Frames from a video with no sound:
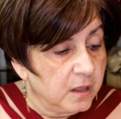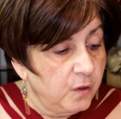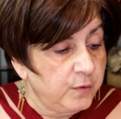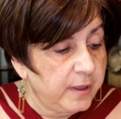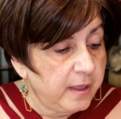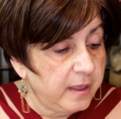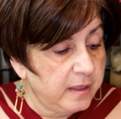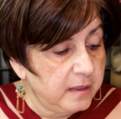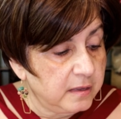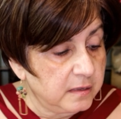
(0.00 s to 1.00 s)

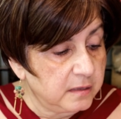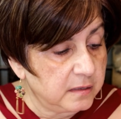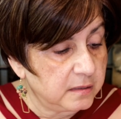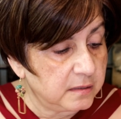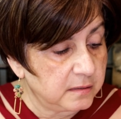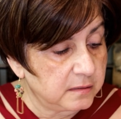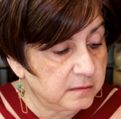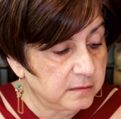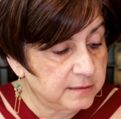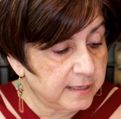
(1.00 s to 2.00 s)
Okay,
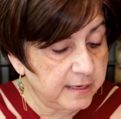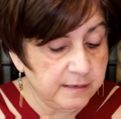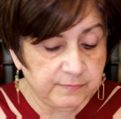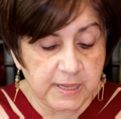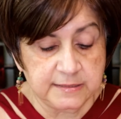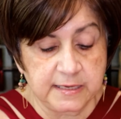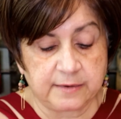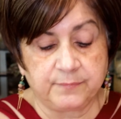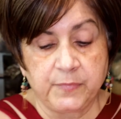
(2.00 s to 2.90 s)
is that it? That's it.